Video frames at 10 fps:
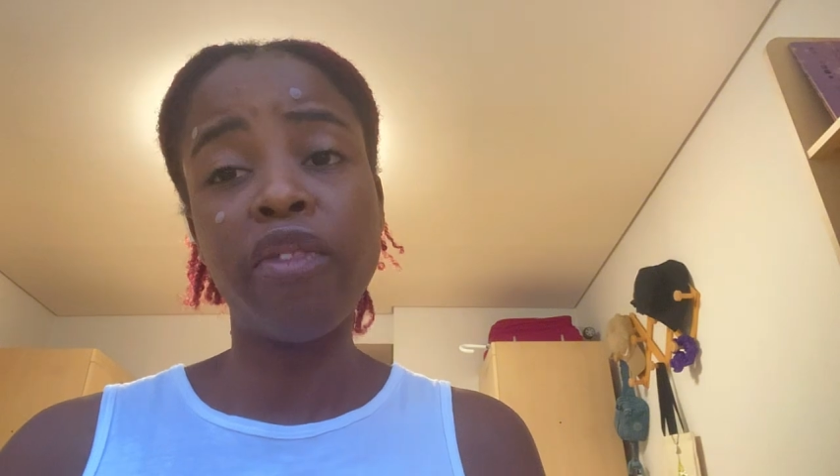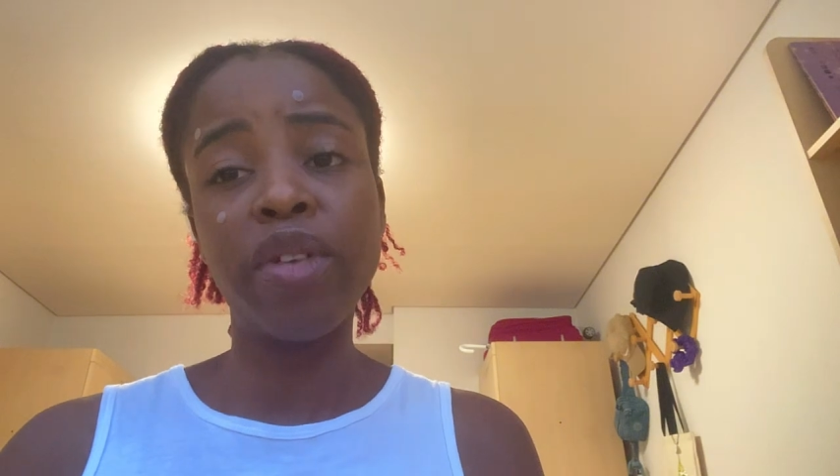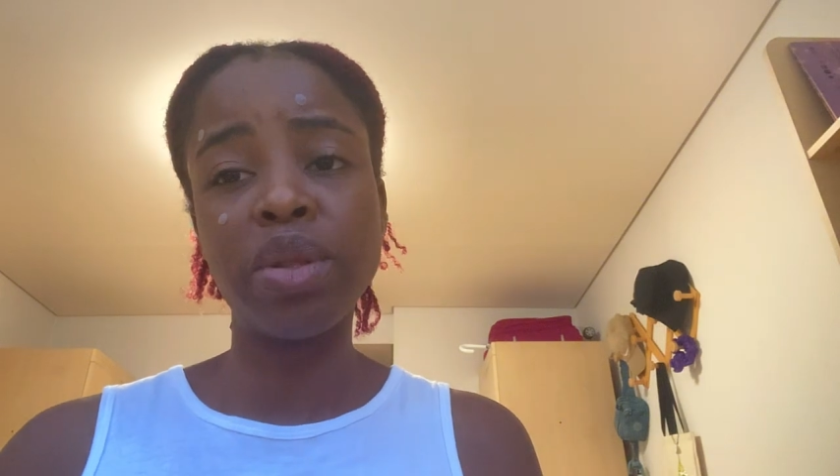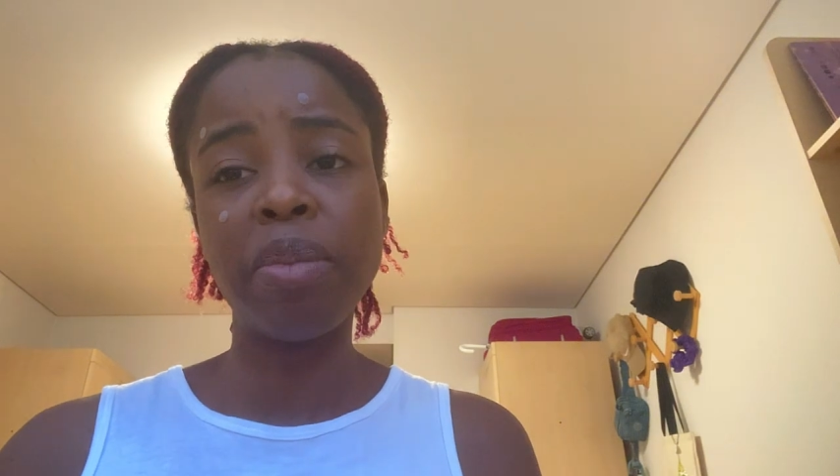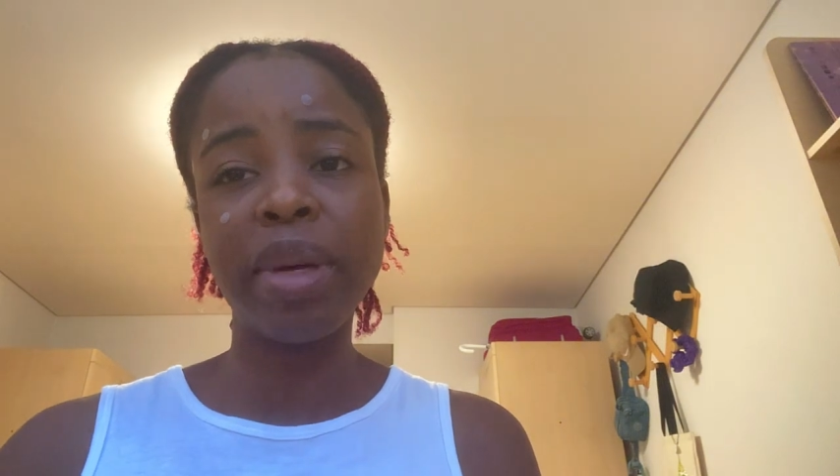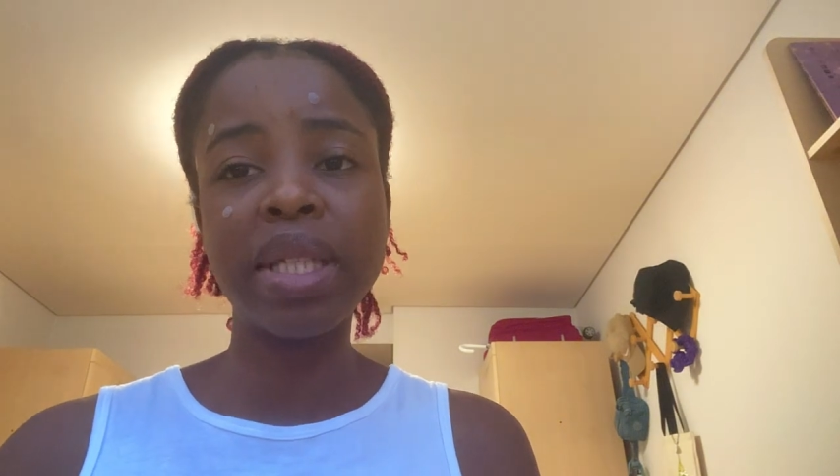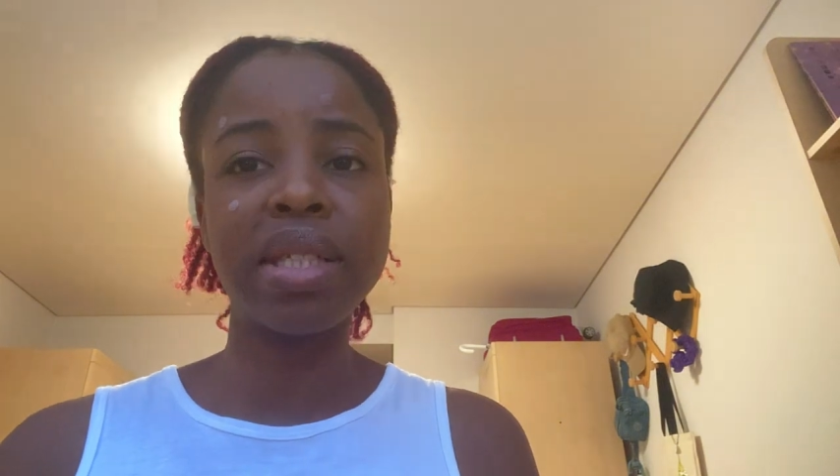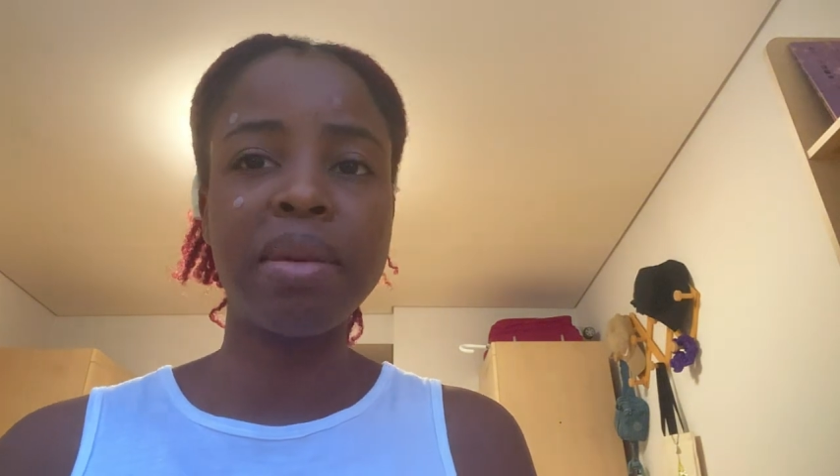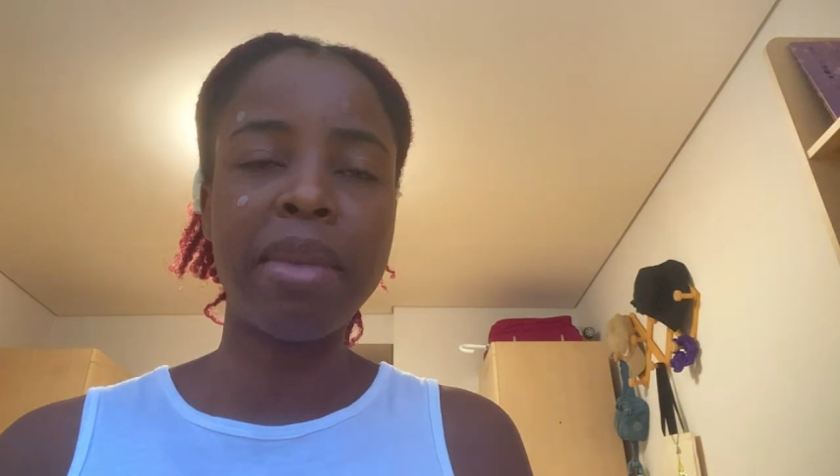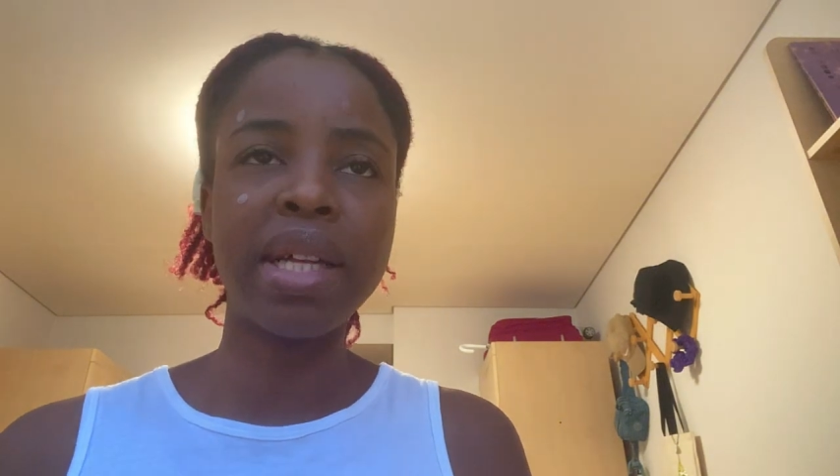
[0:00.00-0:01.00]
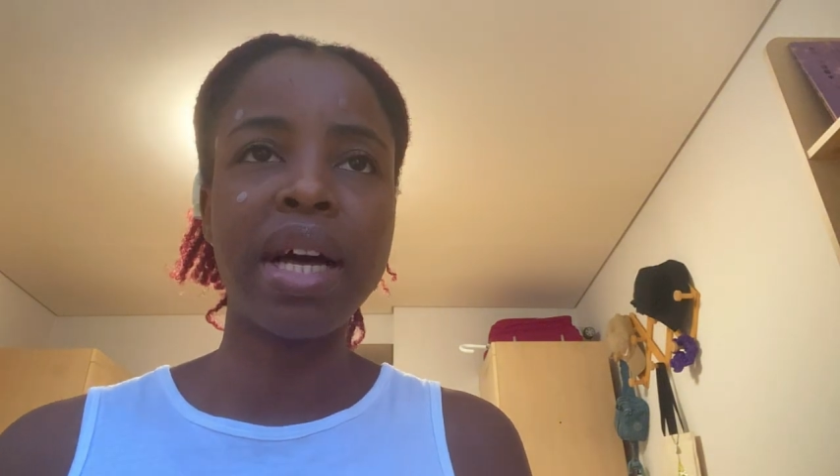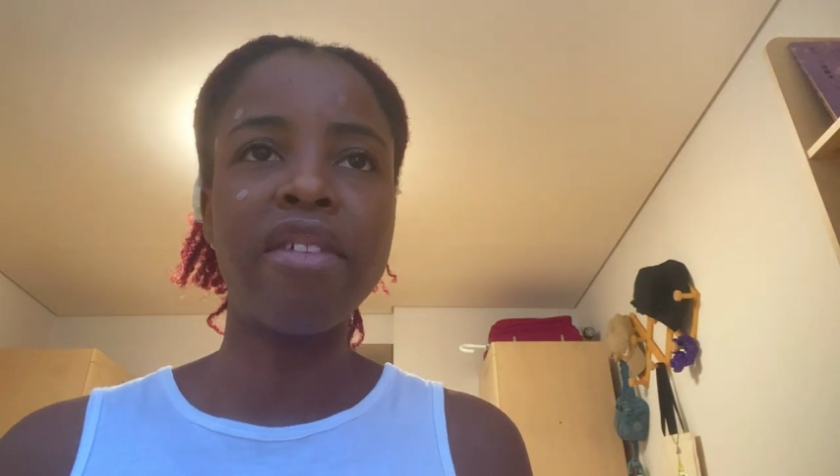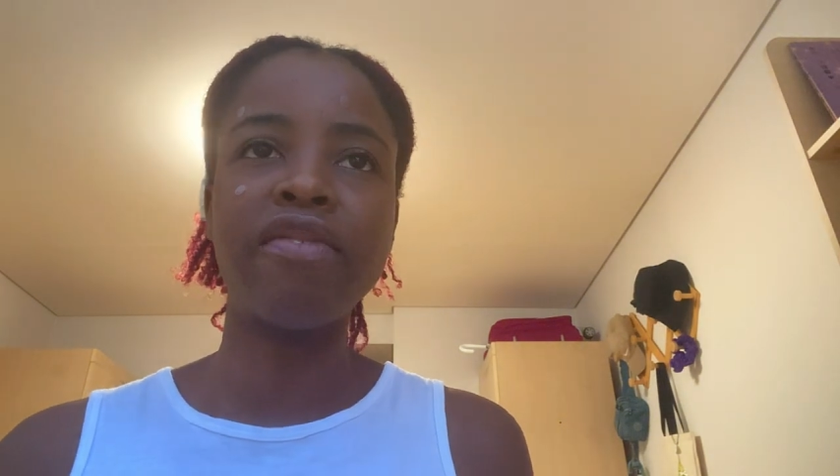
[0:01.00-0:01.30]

for some persons they might have